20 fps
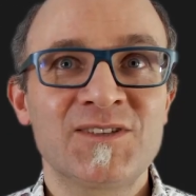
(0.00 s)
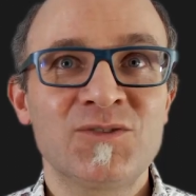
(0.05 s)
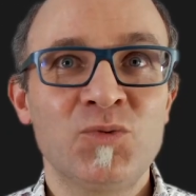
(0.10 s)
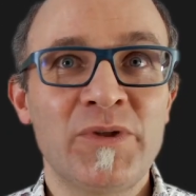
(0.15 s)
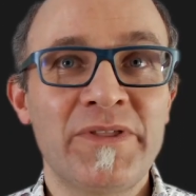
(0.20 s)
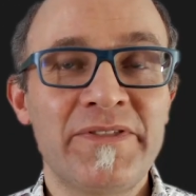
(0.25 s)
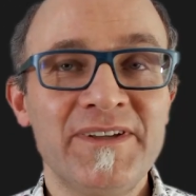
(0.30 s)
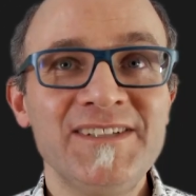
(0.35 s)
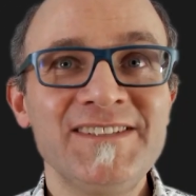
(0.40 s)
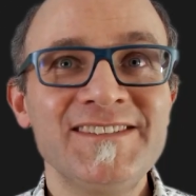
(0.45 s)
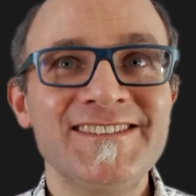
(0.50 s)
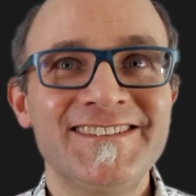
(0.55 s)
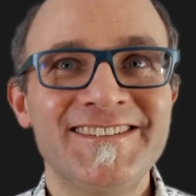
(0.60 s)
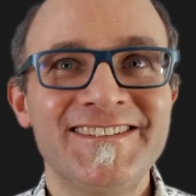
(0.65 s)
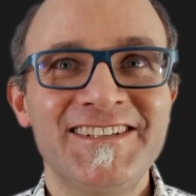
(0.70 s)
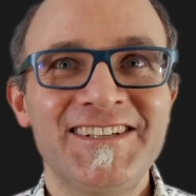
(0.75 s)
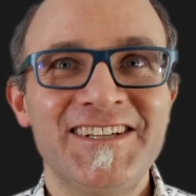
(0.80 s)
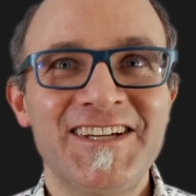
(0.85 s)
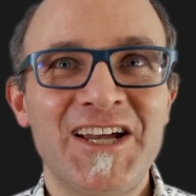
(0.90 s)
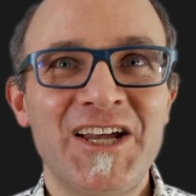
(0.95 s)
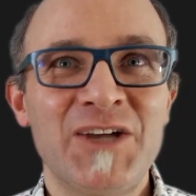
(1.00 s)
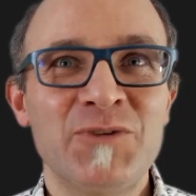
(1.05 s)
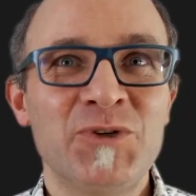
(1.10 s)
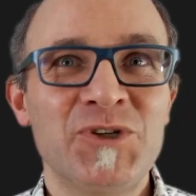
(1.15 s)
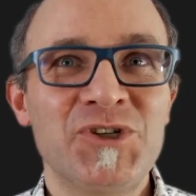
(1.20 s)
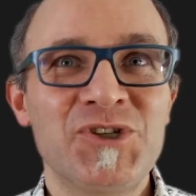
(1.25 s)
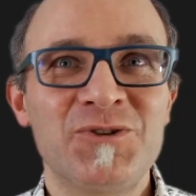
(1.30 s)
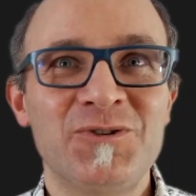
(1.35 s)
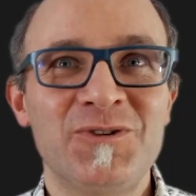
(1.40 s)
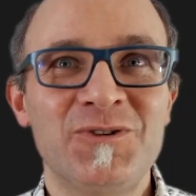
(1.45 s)
With this, I
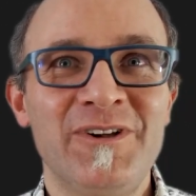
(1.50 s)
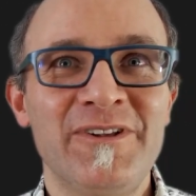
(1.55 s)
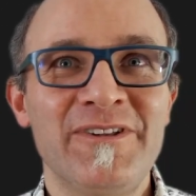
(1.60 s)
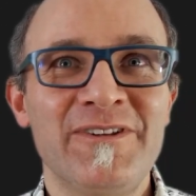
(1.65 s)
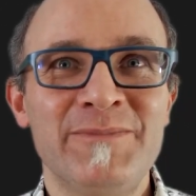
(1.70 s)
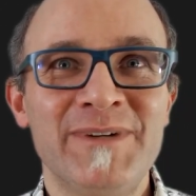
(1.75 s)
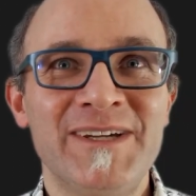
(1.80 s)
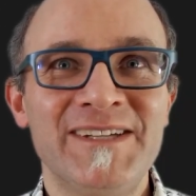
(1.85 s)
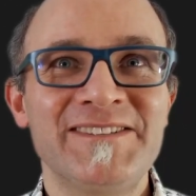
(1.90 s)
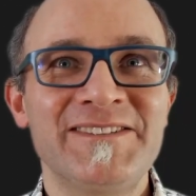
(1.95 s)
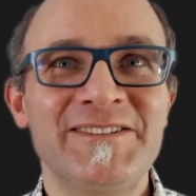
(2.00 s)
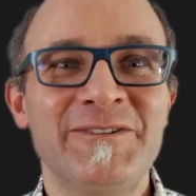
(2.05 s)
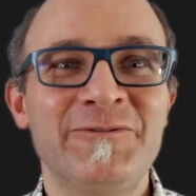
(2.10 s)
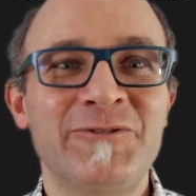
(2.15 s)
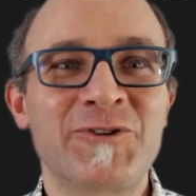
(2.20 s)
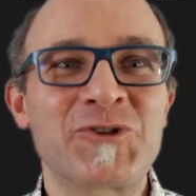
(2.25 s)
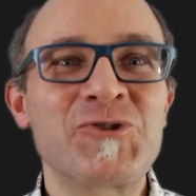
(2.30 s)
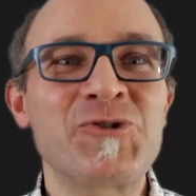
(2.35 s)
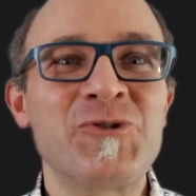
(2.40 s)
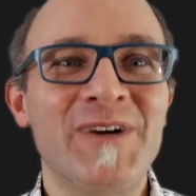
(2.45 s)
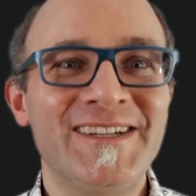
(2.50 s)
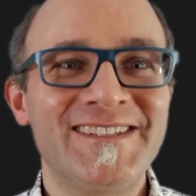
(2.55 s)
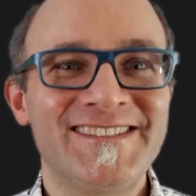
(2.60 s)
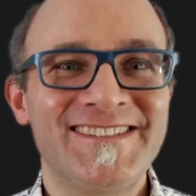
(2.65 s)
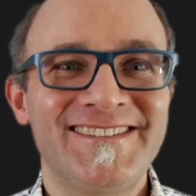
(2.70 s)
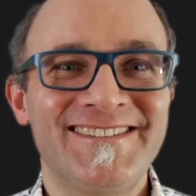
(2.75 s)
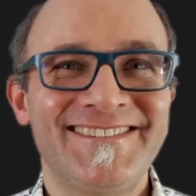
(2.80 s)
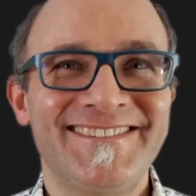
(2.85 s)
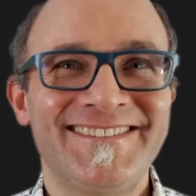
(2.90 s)
wish you all the best for JUAS.